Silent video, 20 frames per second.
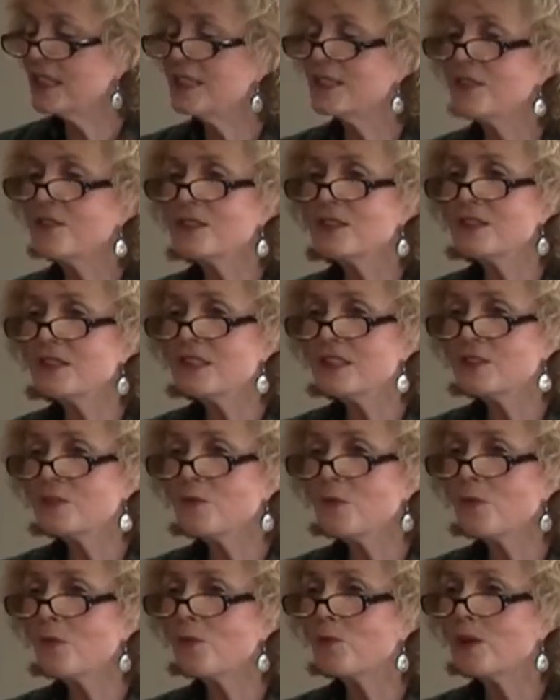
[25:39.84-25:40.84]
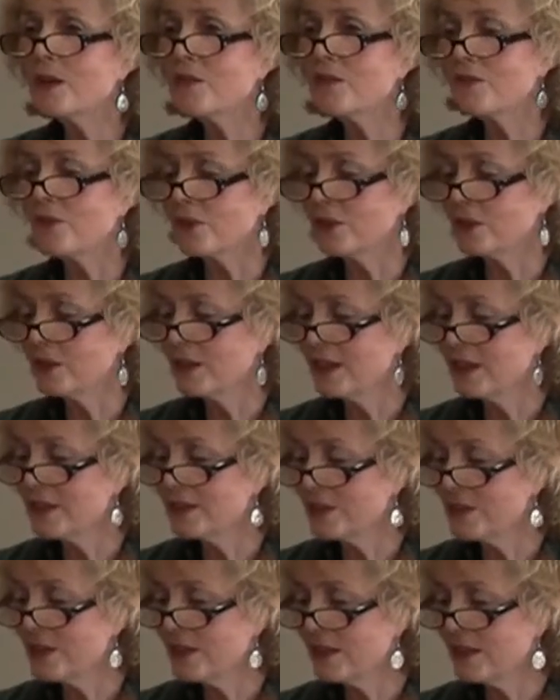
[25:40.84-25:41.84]
and into the Dismal River
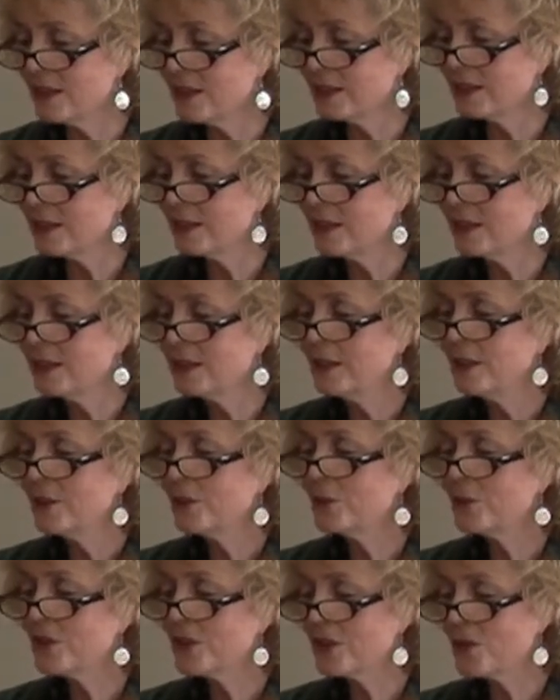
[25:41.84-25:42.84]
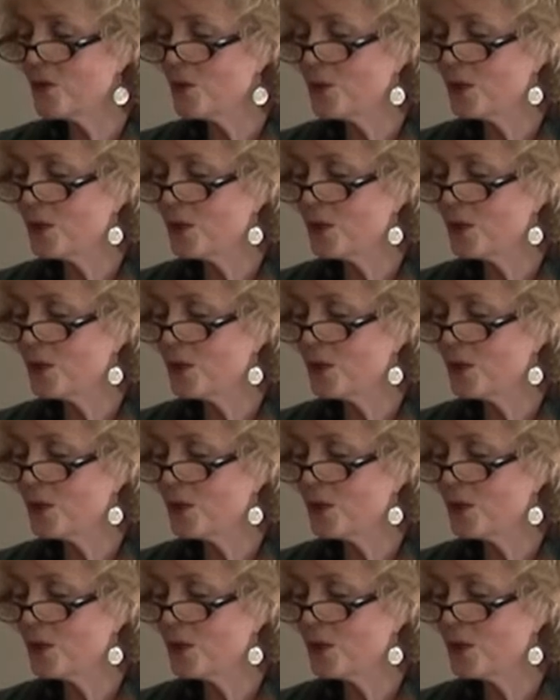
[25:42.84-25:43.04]
at Tug, where the